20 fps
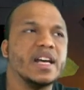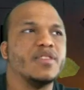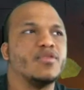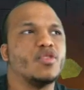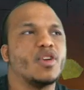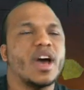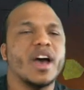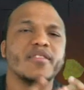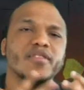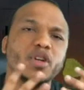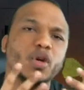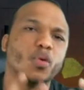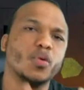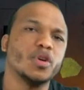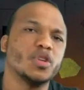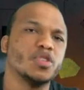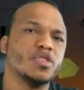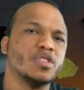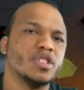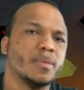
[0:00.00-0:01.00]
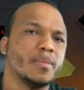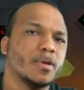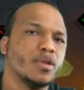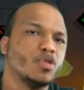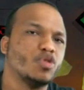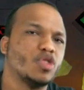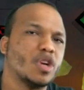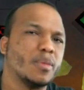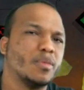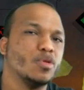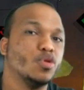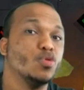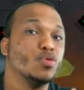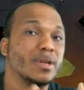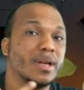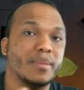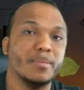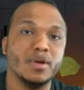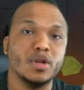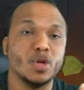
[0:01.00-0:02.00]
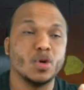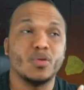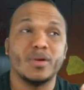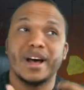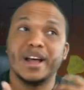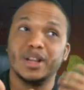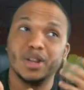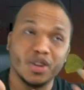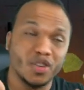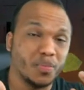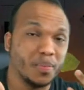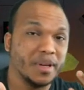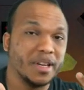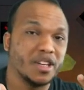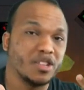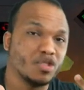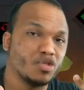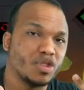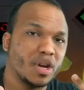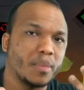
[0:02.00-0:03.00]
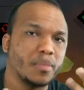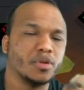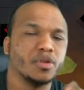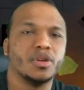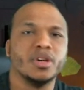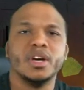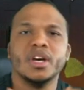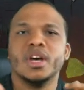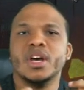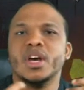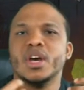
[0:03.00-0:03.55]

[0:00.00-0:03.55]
If you have any questions about the trapper, do let me know. I love playing as the trapper.